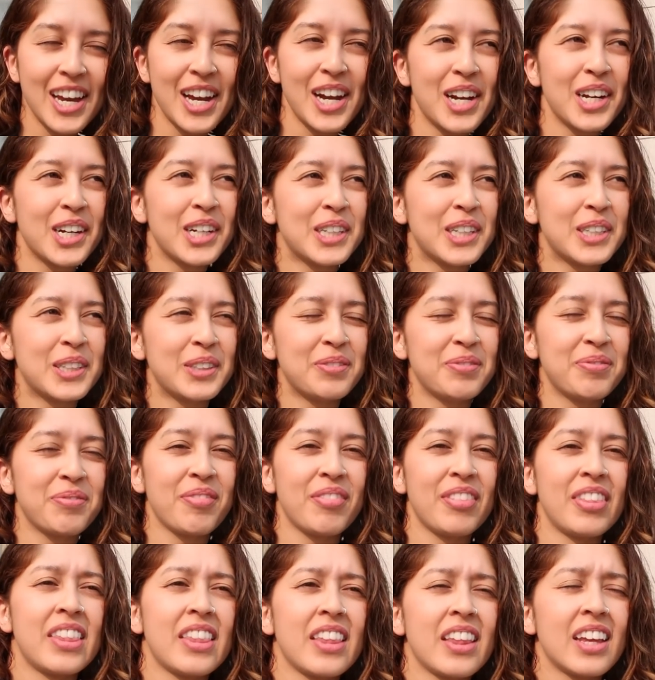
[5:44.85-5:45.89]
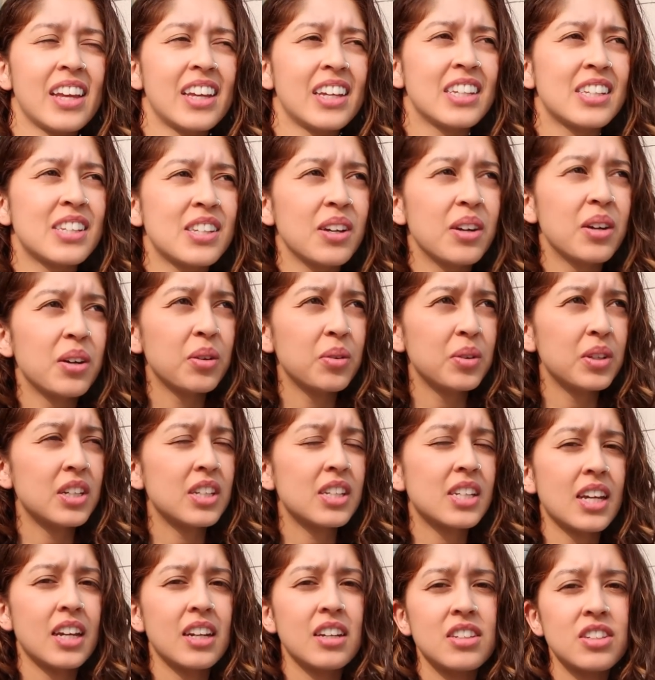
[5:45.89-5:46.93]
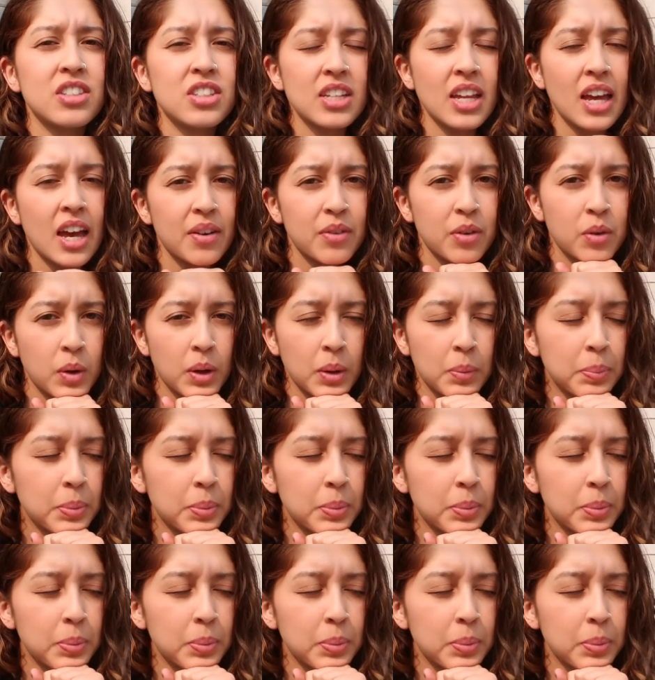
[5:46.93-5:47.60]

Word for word: Um, so we decided to just have a quick